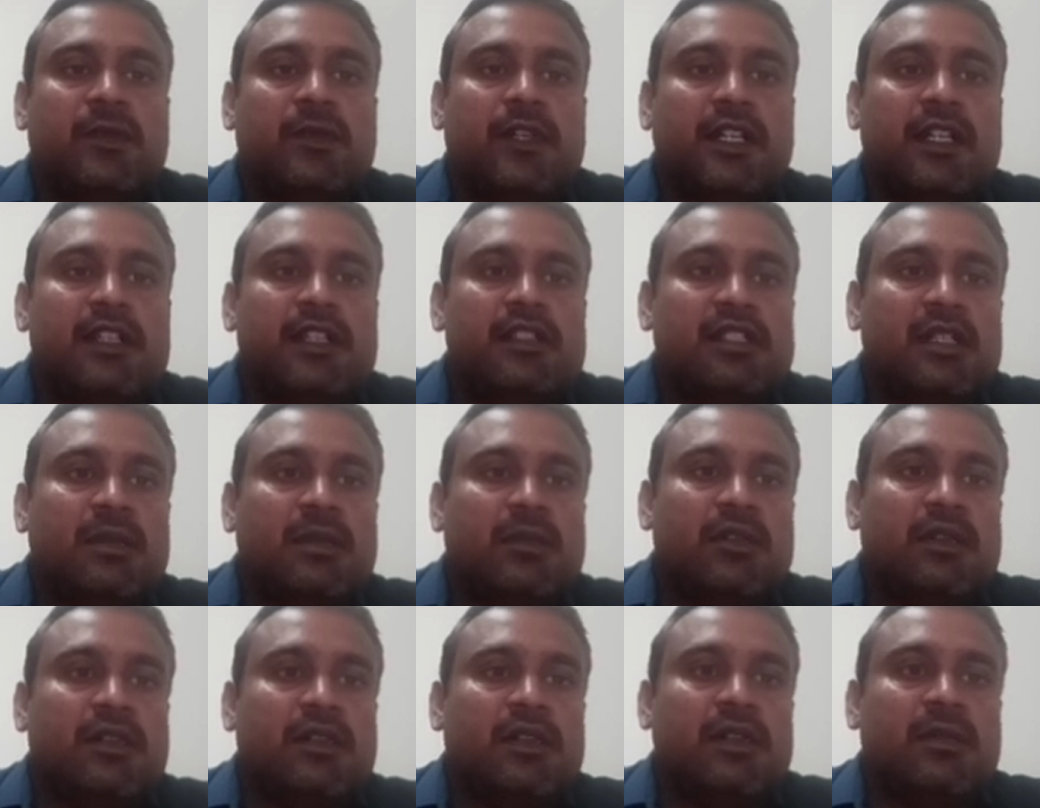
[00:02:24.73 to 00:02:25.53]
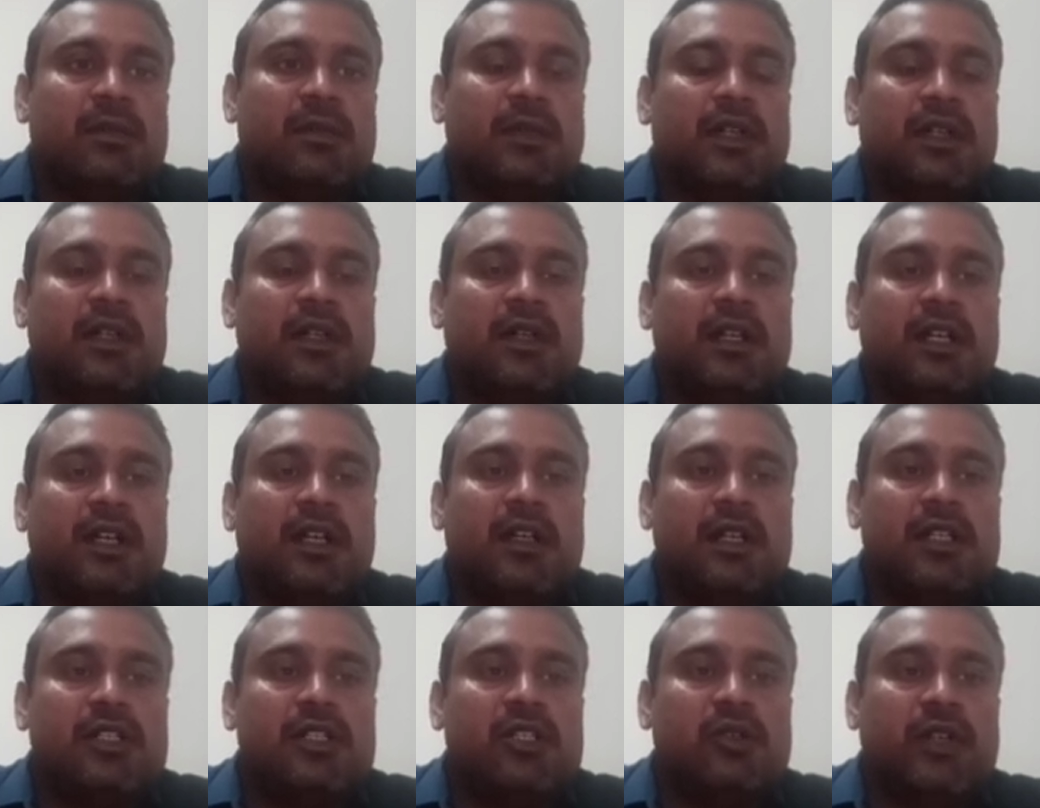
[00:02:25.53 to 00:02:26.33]
for example
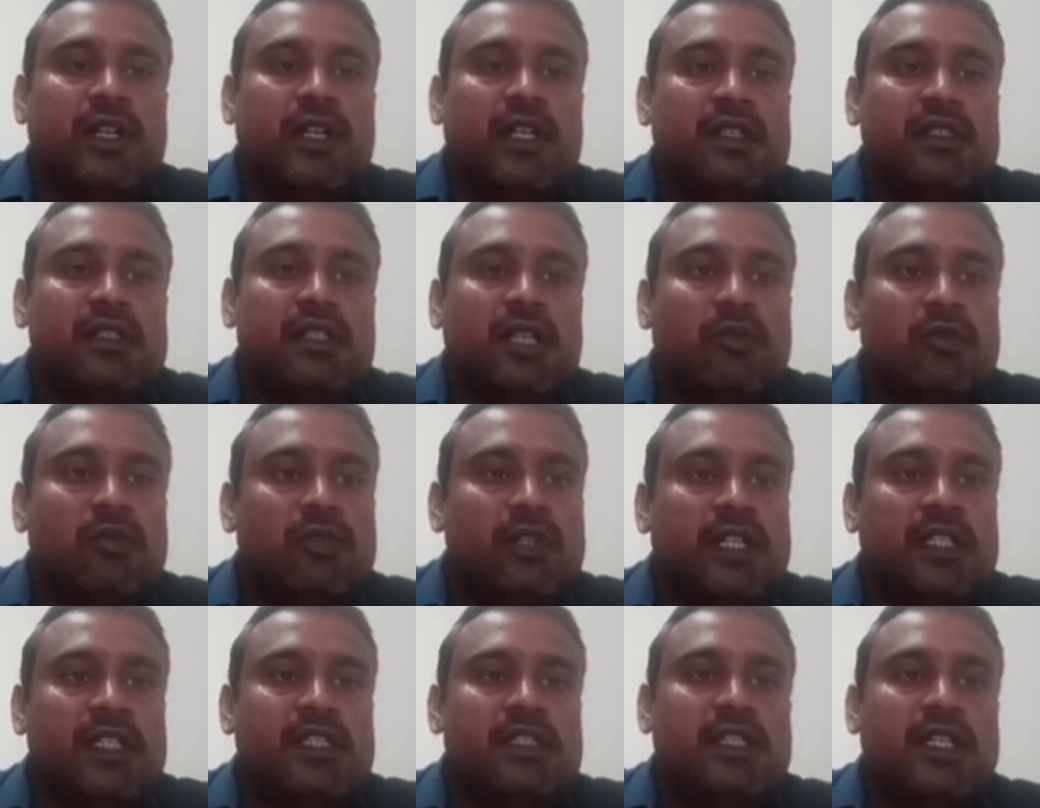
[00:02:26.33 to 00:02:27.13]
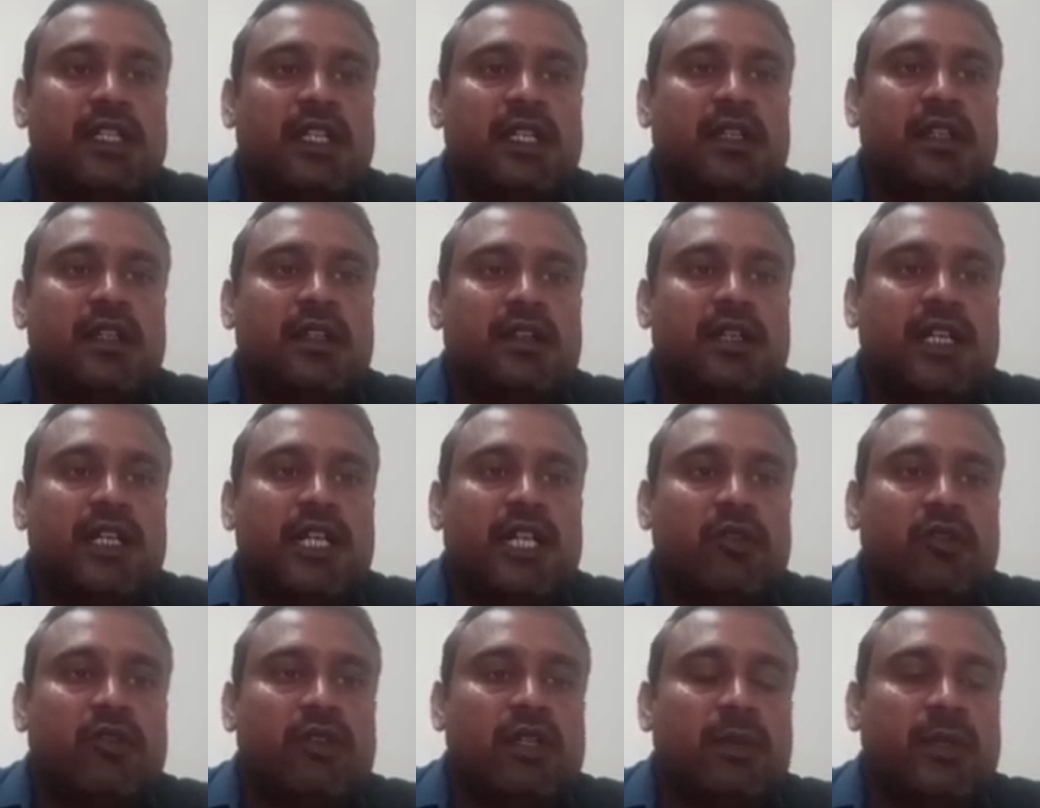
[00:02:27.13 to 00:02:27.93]
ultrasonic sound testing or
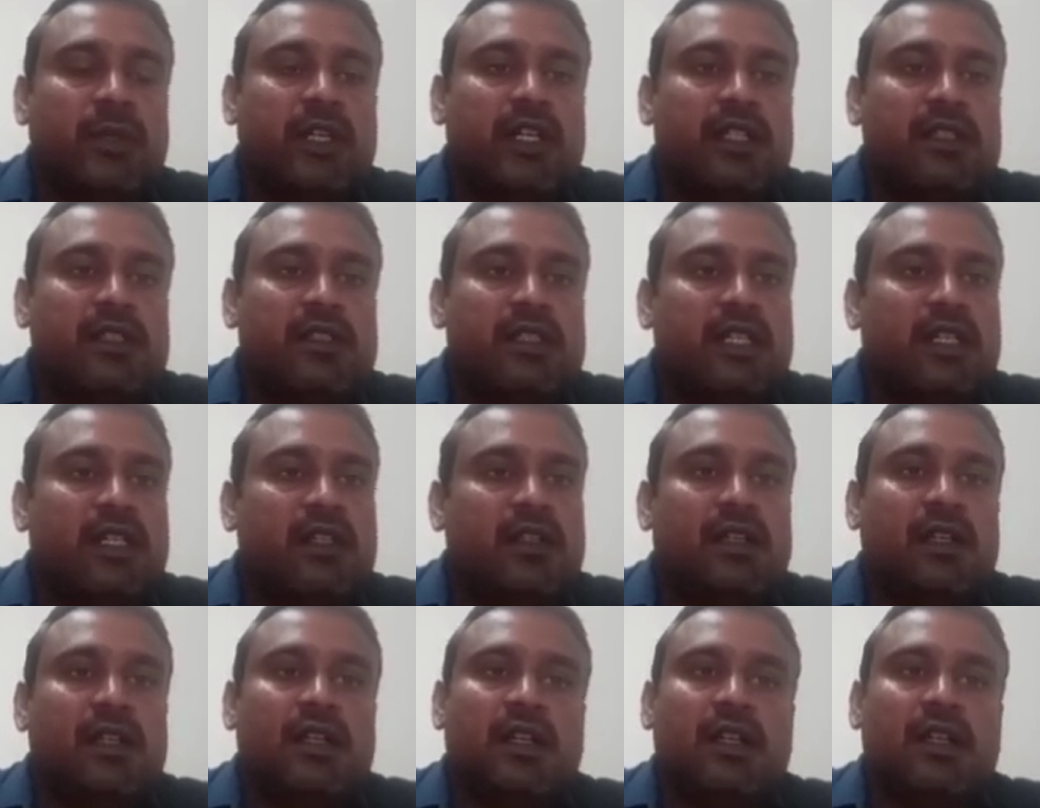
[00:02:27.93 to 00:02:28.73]
radiography testing,